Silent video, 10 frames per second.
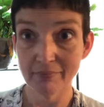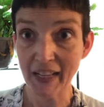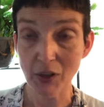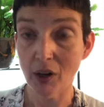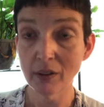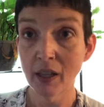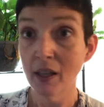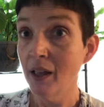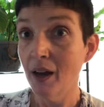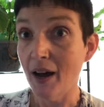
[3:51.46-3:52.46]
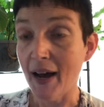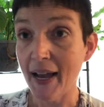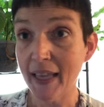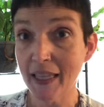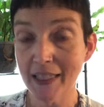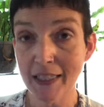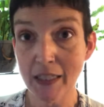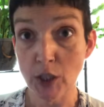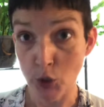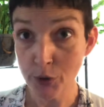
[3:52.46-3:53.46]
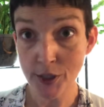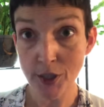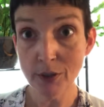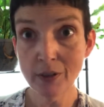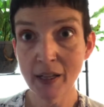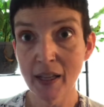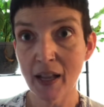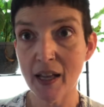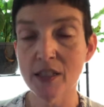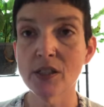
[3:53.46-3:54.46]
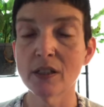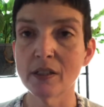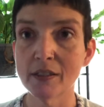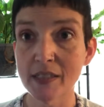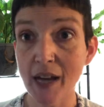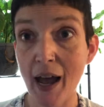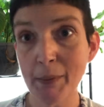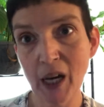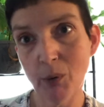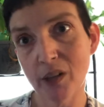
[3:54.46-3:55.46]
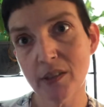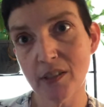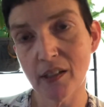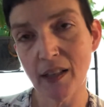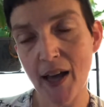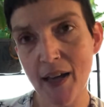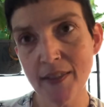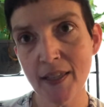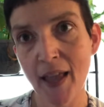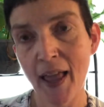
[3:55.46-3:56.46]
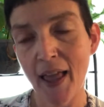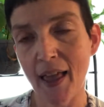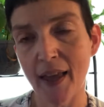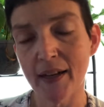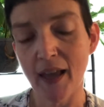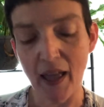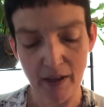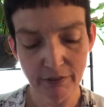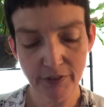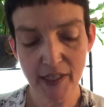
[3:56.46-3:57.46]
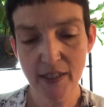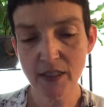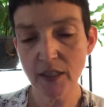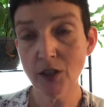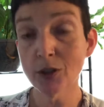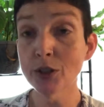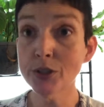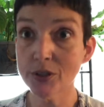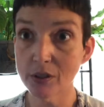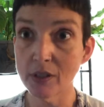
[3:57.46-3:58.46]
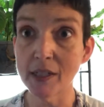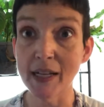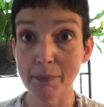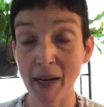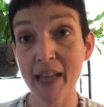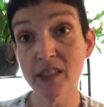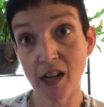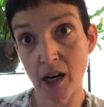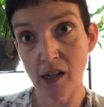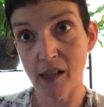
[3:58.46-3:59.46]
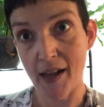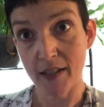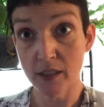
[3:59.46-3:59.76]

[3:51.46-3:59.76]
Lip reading: at all. I used to until the time I walked into class, and every single student in my entire class,